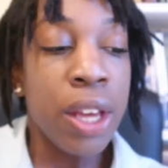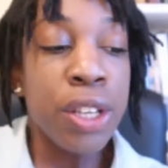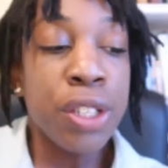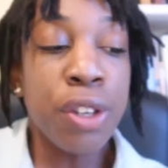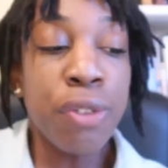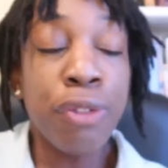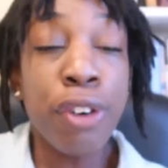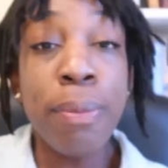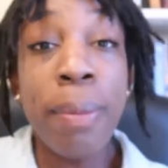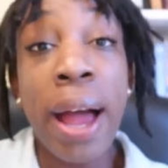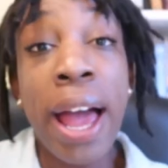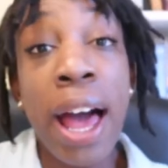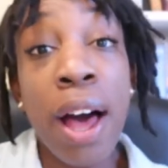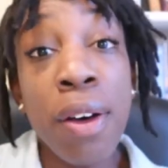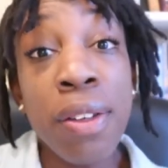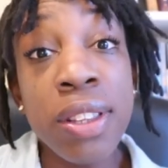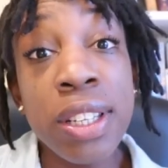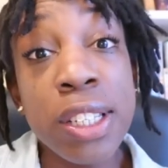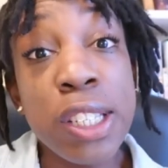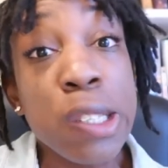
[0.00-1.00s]
So for my
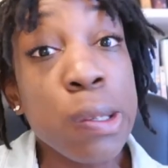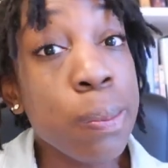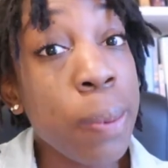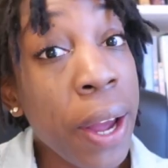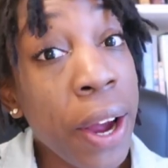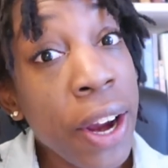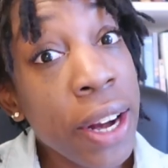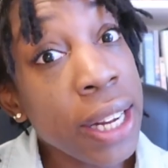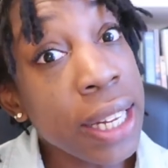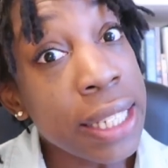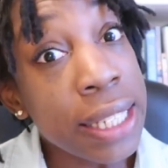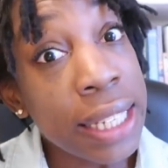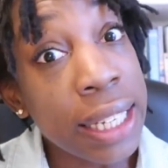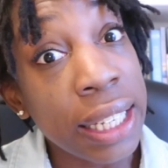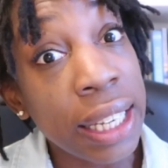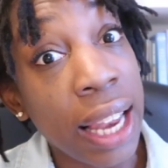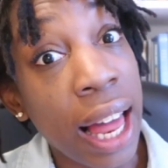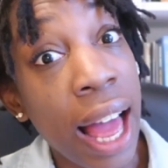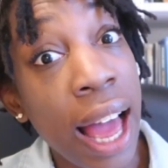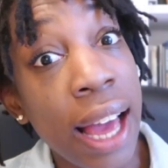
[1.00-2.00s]
health disparities
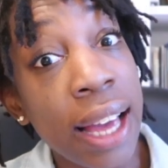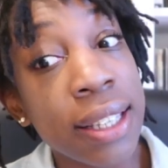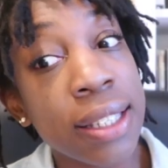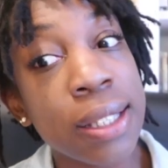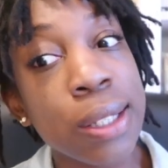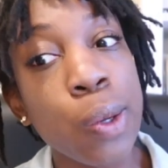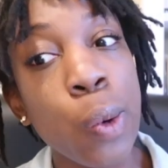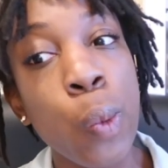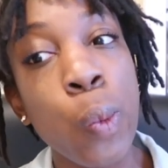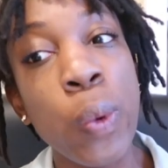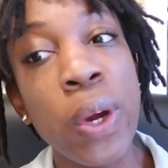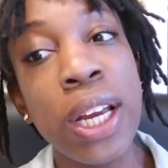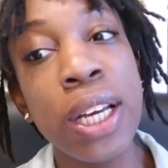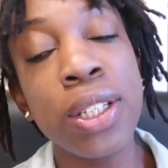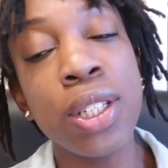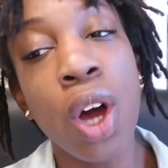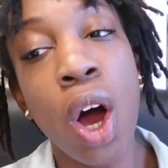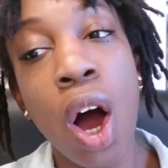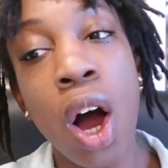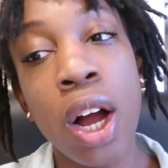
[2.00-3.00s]
class, we
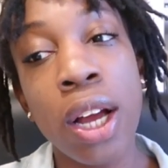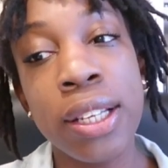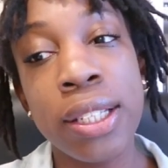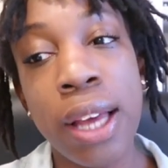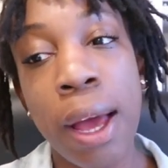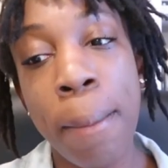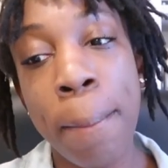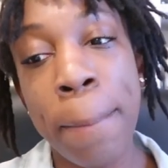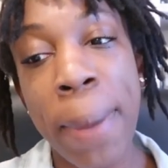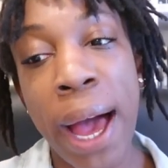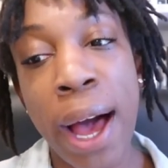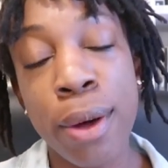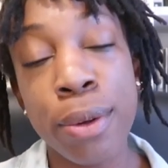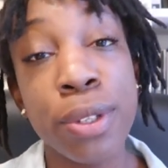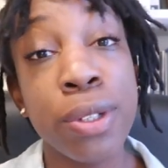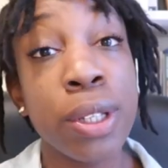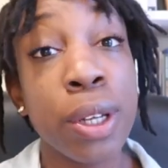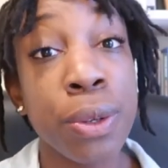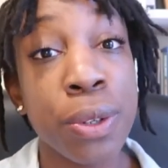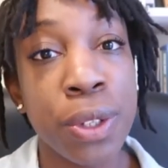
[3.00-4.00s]
talked
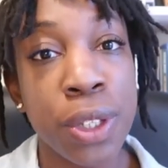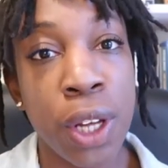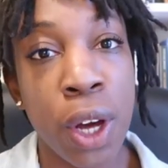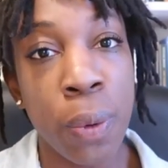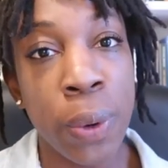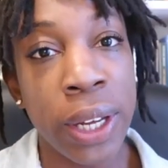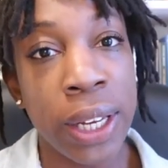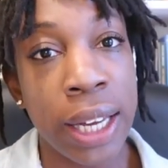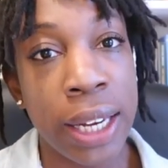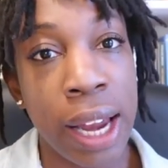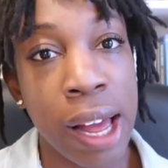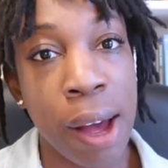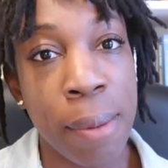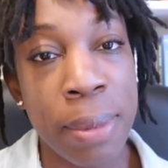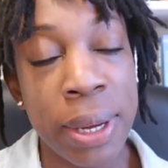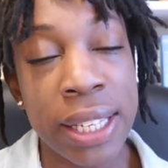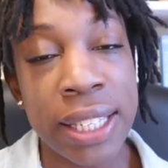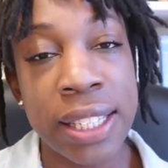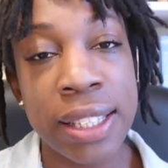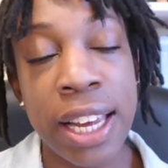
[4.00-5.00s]
about
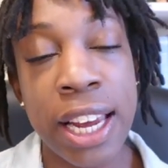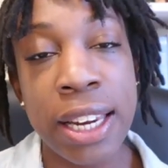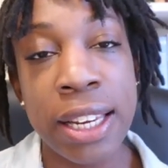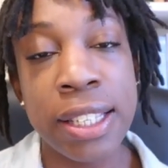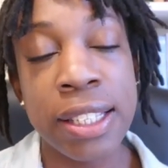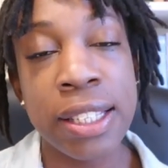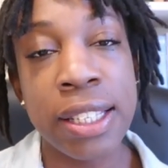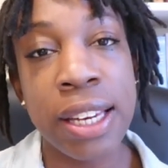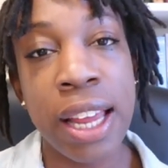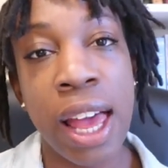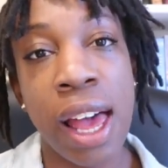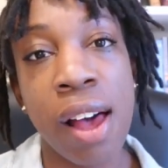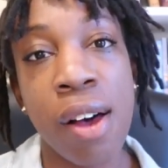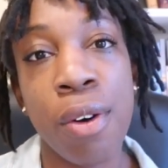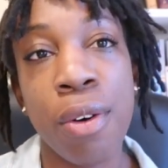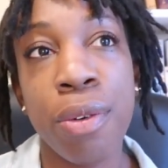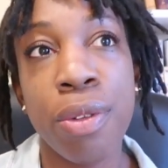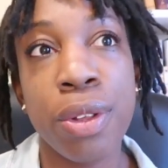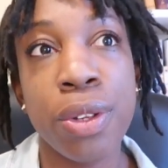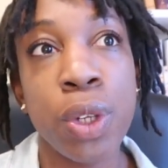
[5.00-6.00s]
socioeconomic status and
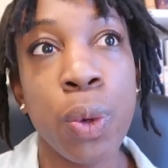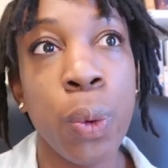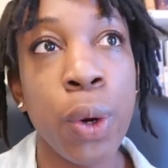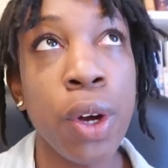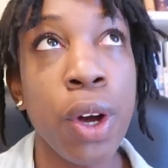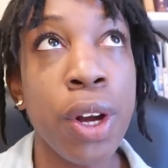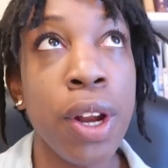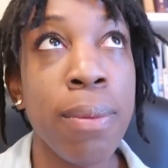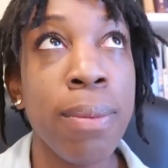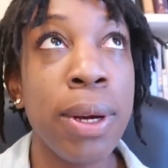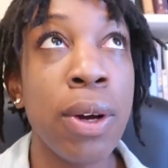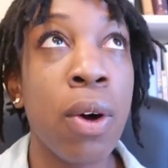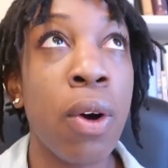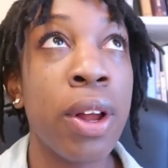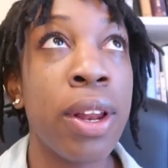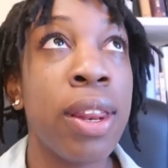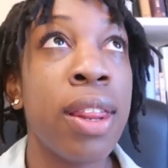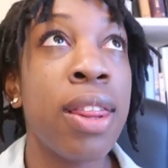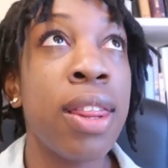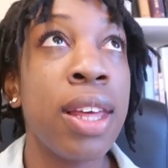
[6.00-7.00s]
health. So we're going to be
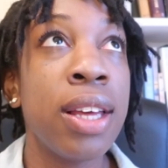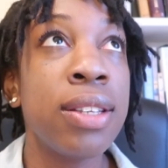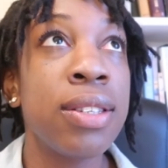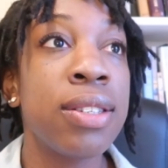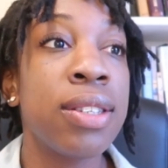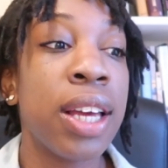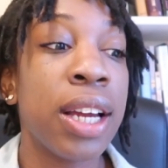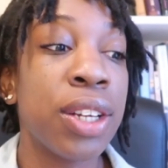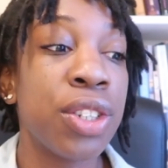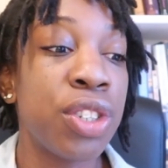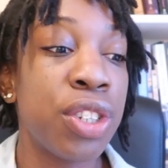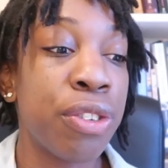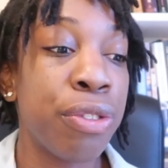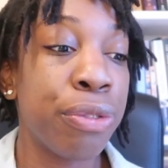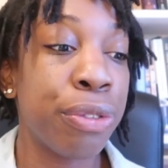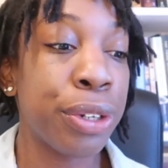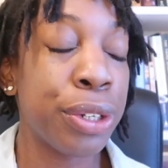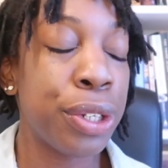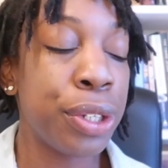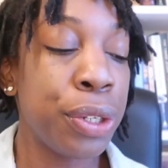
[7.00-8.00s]
on this
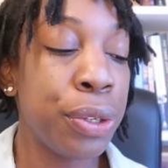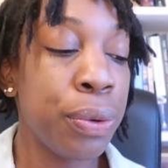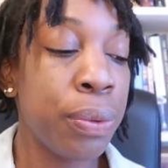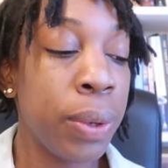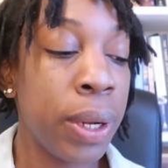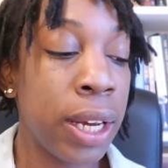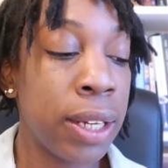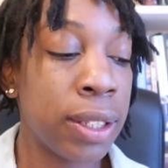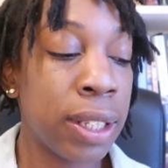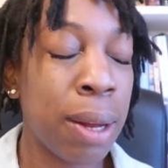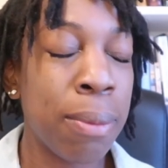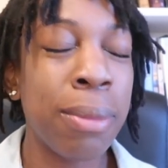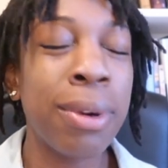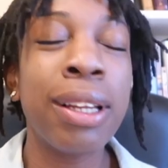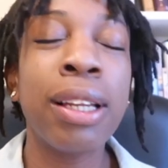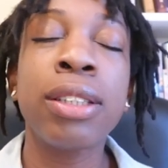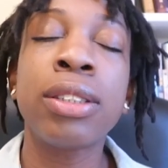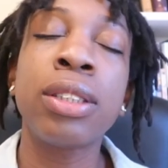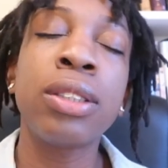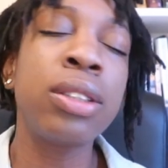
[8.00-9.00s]
section for 2 weeks, and
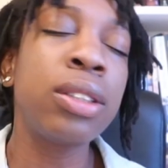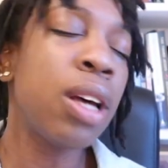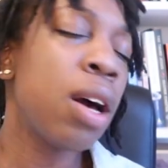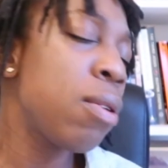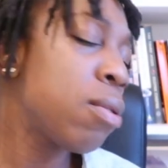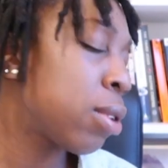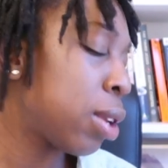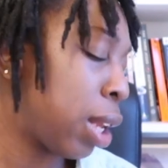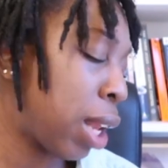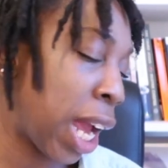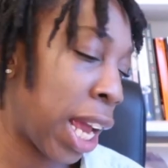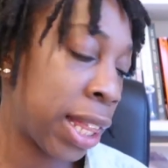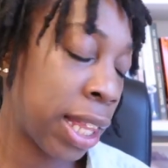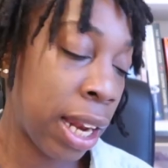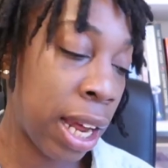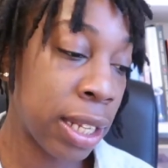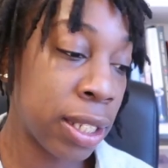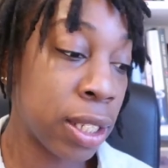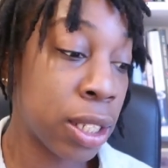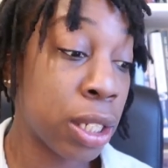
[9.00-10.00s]
I'm so glad
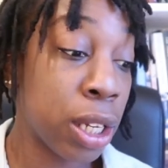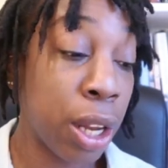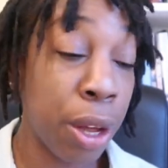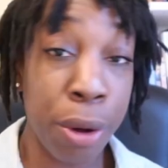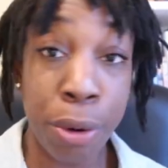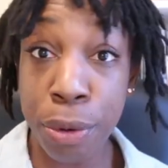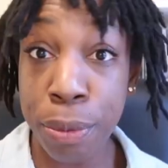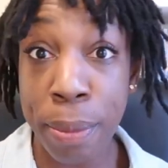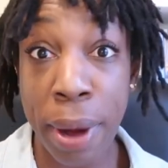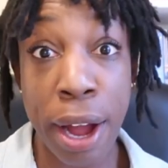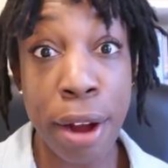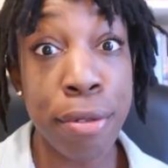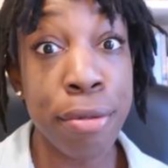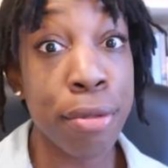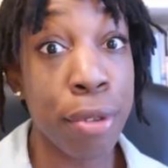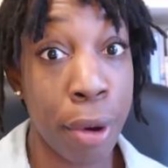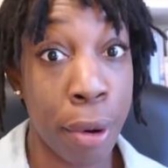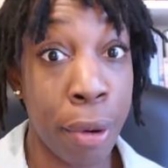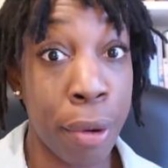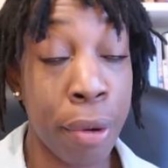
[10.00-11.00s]
that I slowed my
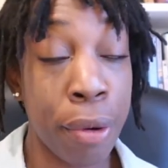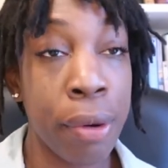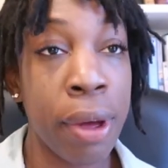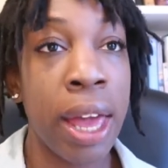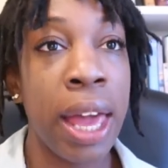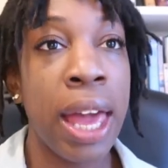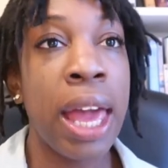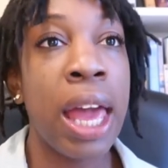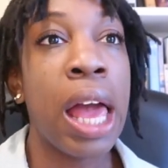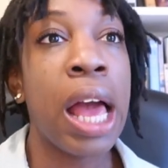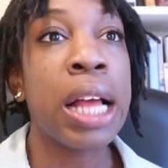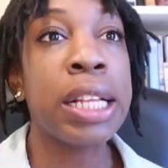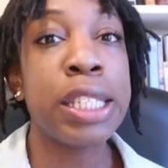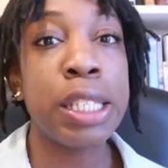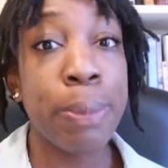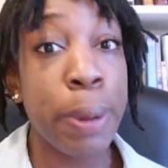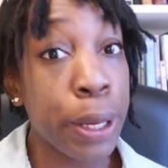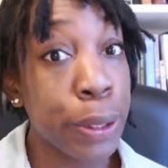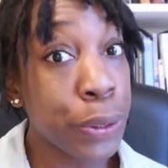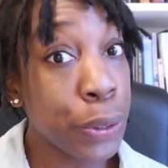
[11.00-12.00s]
roll and
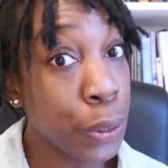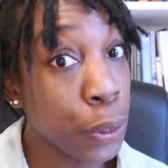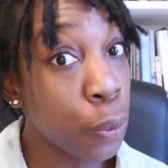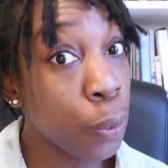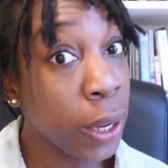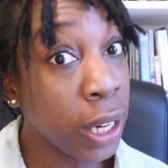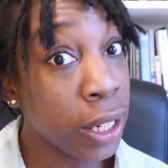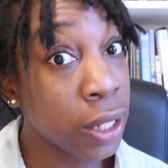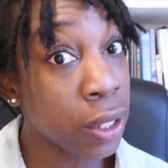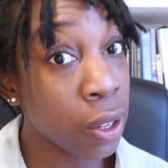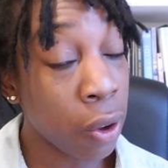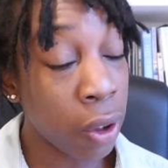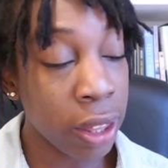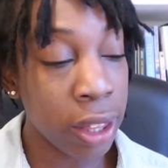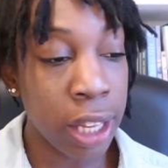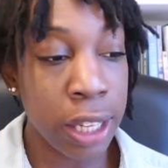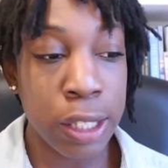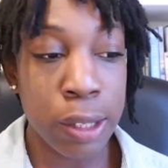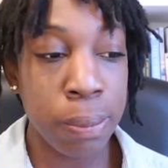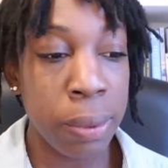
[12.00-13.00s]
spent 2 weeks
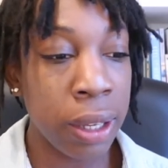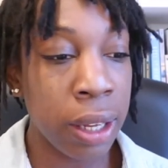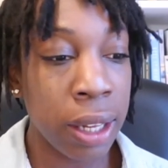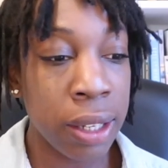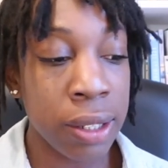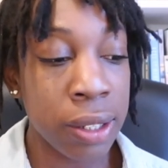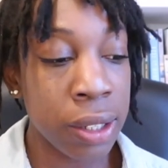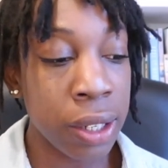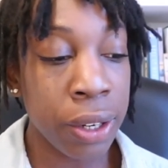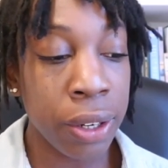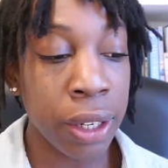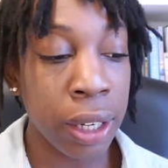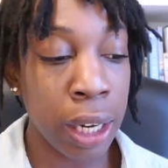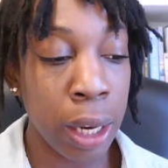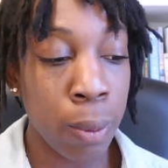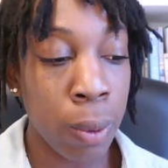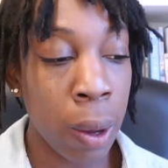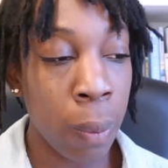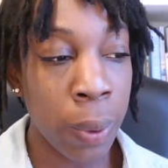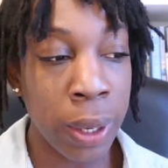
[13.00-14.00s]
on this, because
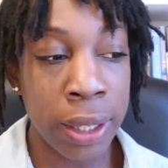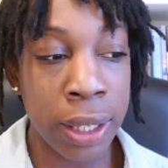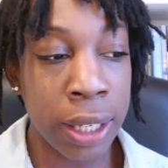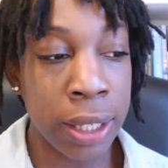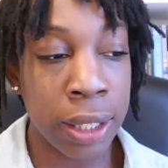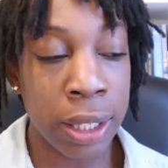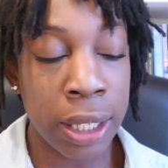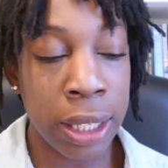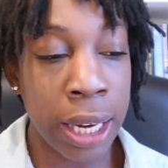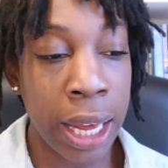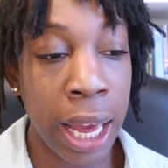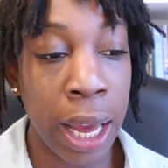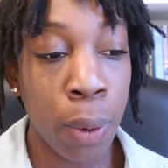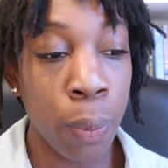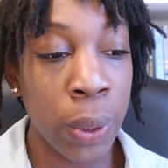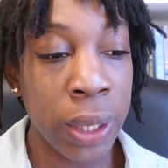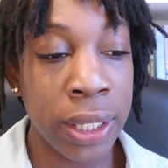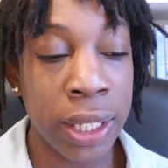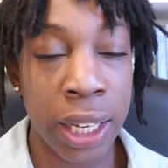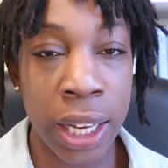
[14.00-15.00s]
certainly what we did
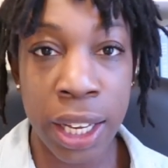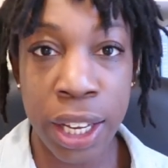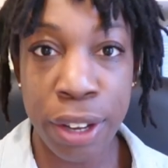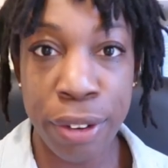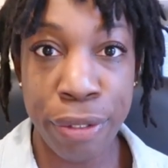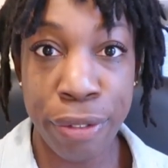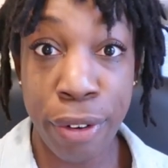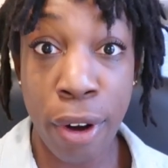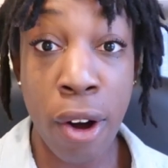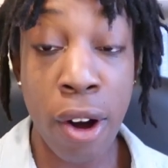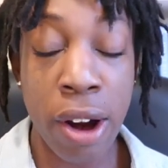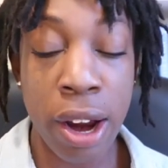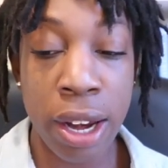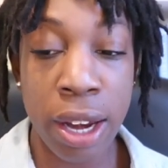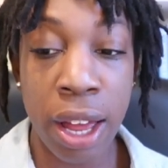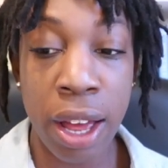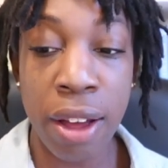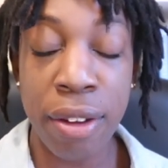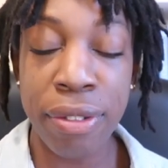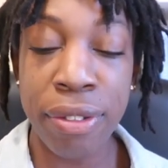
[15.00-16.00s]
today, we didn't get far
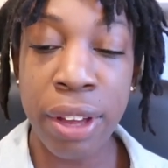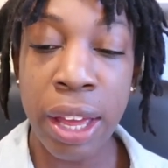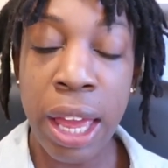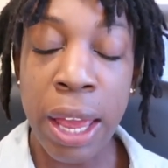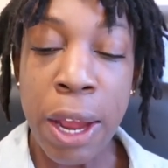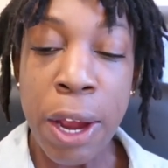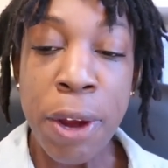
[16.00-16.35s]
enough.